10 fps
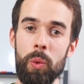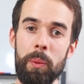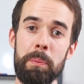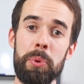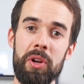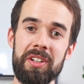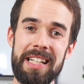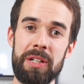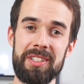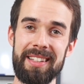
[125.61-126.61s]
When we put
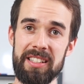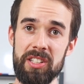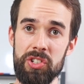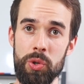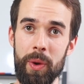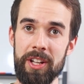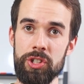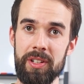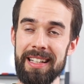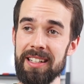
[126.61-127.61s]
ourselves in that
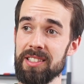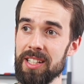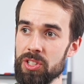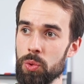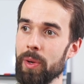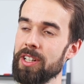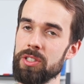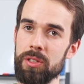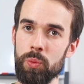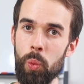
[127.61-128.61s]
situation, in a
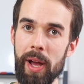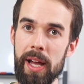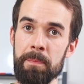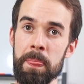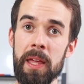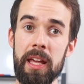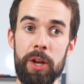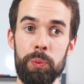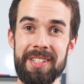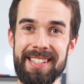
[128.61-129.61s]
situation where
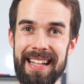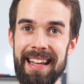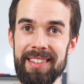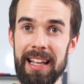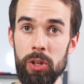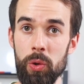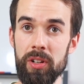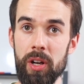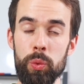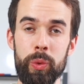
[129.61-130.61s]
if we stay there long
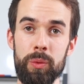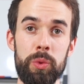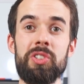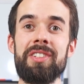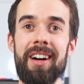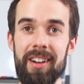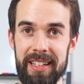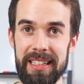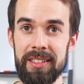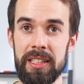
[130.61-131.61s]
enough, we would
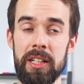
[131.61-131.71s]
die,